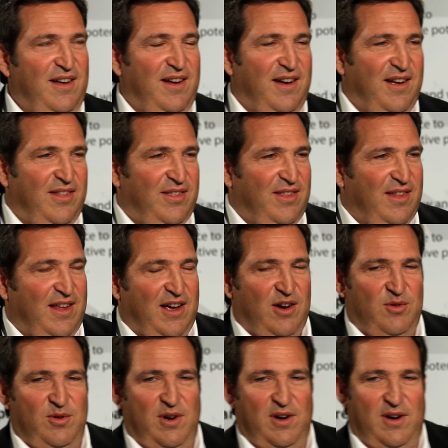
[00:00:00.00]
and
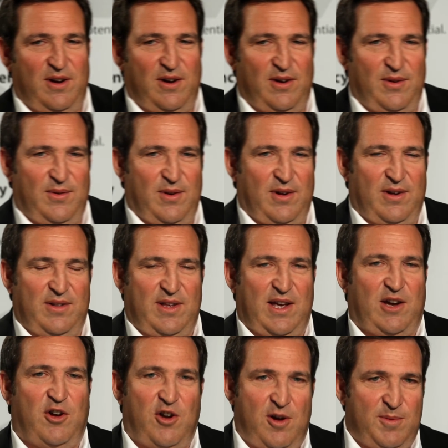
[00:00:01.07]
now the
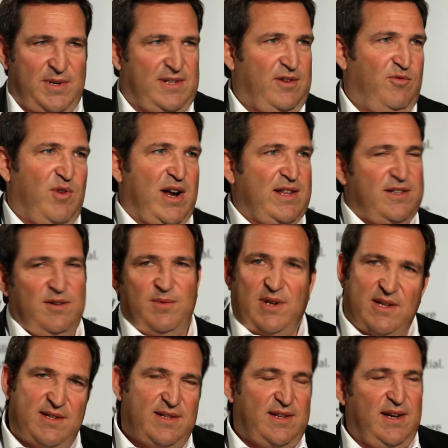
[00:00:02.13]
economics are right, so we
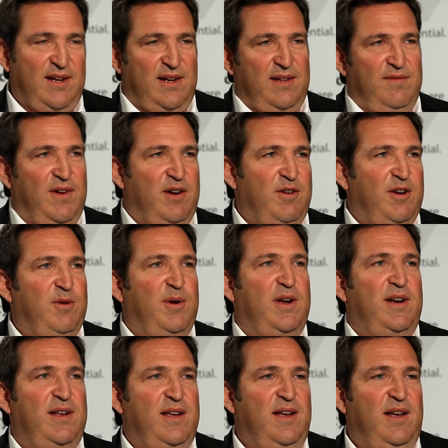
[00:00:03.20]
can scale it very
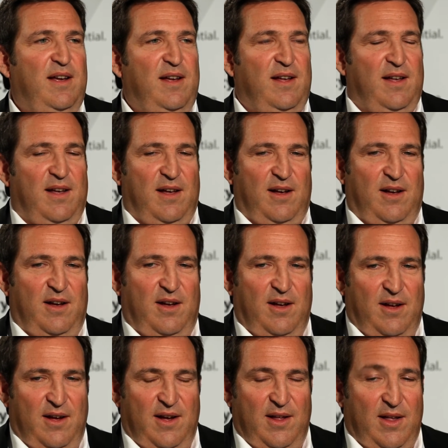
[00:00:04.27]
quickly.
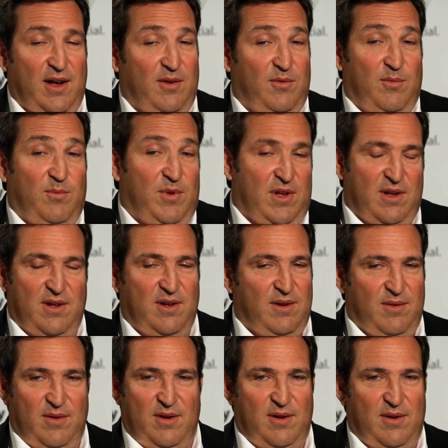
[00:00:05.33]
And we
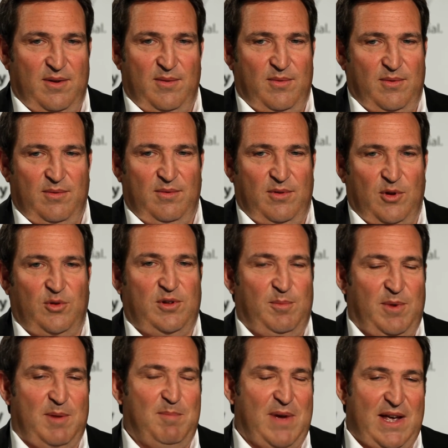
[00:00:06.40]

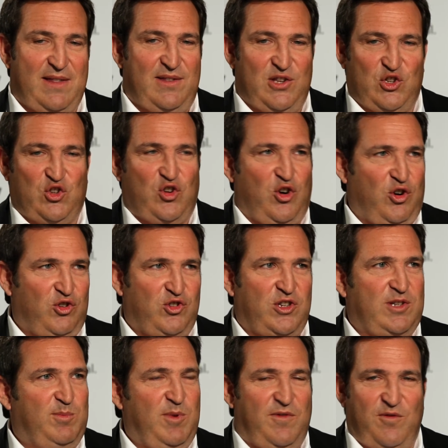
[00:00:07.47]
notably made this turn
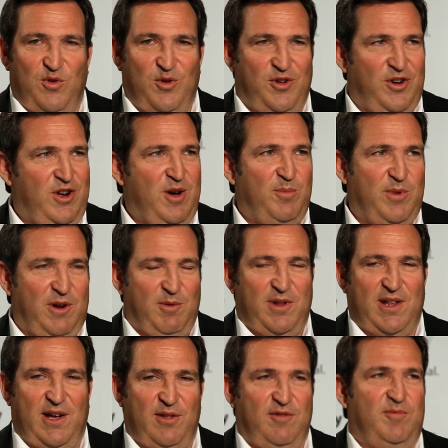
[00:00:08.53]
just before the company went
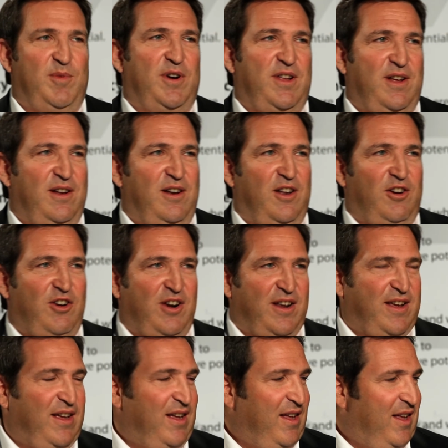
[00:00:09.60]
out of money,
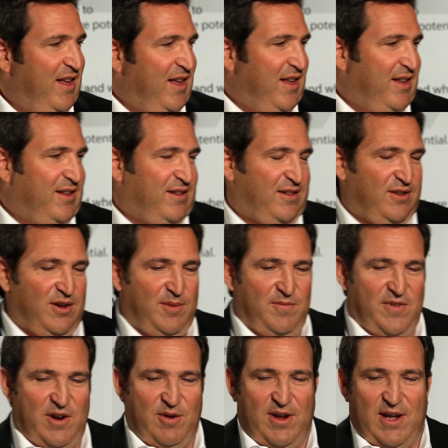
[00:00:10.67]
luckily. So I'm
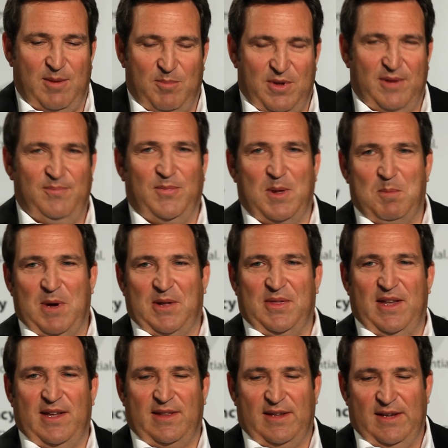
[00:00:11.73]
very happy about
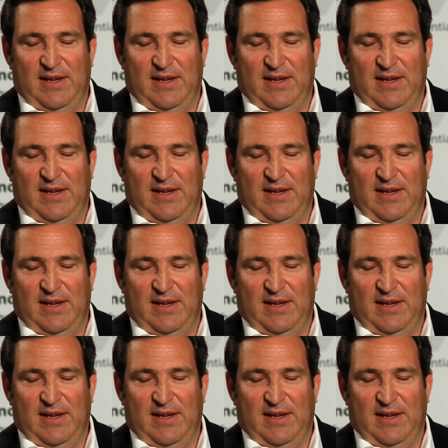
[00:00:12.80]
that.